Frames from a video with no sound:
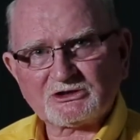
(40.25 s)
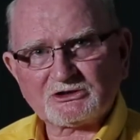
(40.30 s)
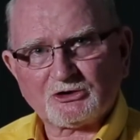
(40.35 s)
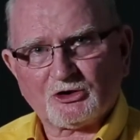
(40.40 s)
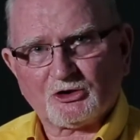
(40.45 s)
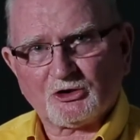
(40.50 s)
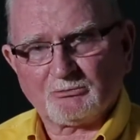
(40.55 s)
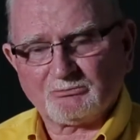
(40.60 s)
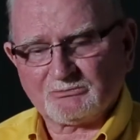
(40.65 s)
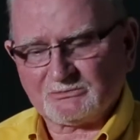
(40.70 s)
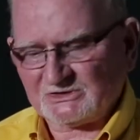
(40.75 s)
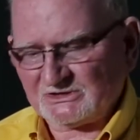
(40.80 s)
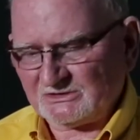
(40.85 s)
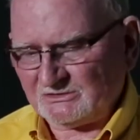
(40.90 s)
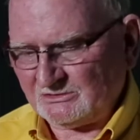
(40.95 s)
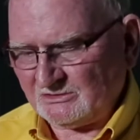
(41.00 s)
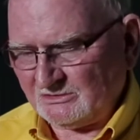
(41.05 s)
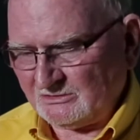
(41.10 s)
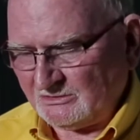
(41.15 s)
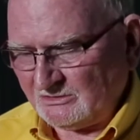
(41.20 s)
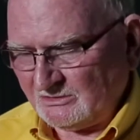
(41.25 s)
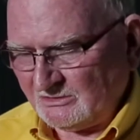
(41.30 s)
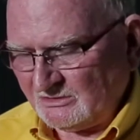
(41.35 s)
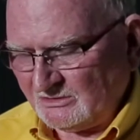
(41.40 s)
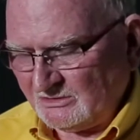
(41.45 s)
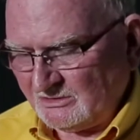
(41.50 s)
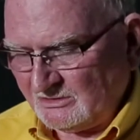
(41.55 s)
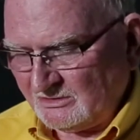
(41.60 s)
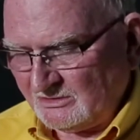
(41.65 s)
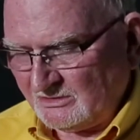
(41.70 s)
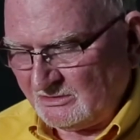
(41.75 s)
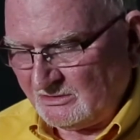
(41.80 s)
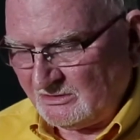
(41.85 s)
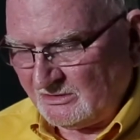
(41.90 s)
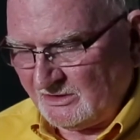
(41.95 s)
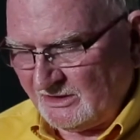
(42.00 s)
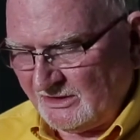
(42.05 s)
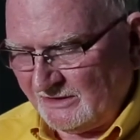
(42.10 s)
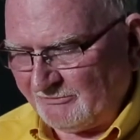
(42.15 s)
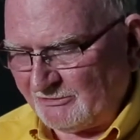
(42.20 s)
storms
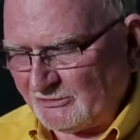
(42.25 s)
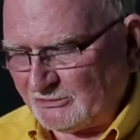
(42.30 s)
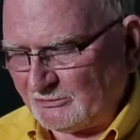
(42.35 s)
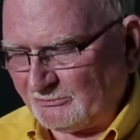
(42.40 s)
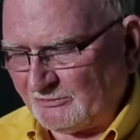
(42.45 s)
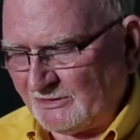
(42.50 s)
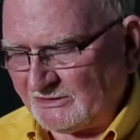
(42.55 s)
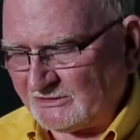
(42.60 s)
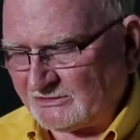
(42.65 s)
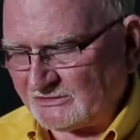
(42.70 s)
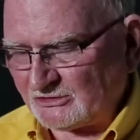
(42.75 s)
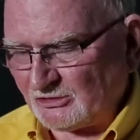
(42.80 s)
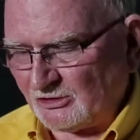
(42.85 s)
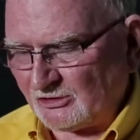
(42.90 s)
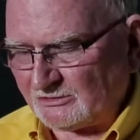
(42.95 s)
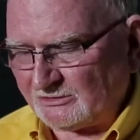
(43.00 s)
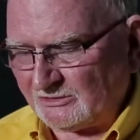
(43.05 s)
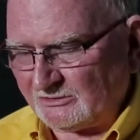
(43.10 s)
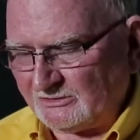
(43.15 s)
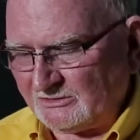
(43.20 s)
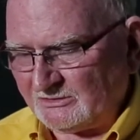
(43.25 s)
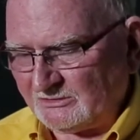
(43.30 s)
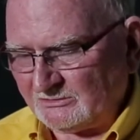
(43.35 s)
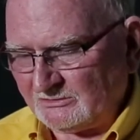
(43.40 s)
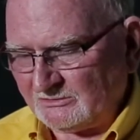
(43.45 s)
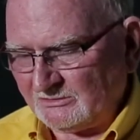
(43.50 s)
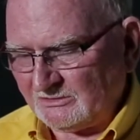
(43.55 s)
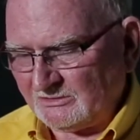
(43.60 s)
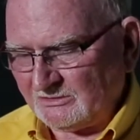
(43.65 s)
ever to have hit Scotland.